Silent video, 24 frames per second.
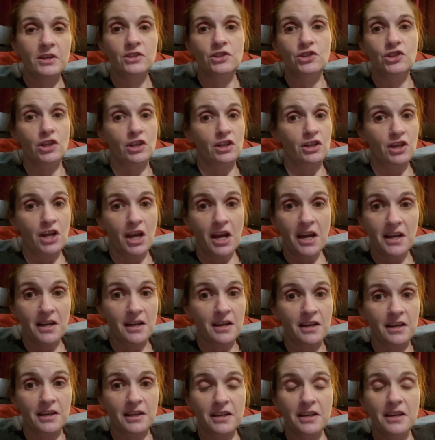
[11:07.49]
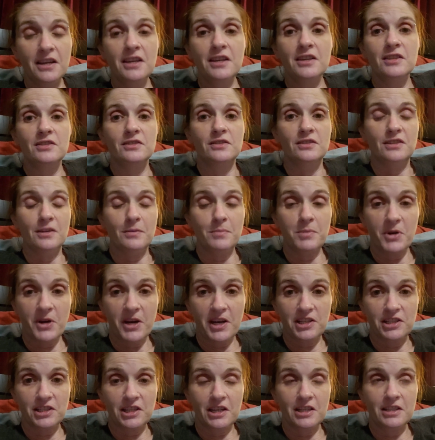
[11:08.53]
genetic
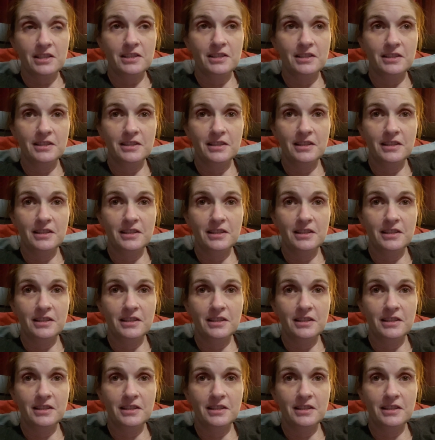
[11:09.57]
depression.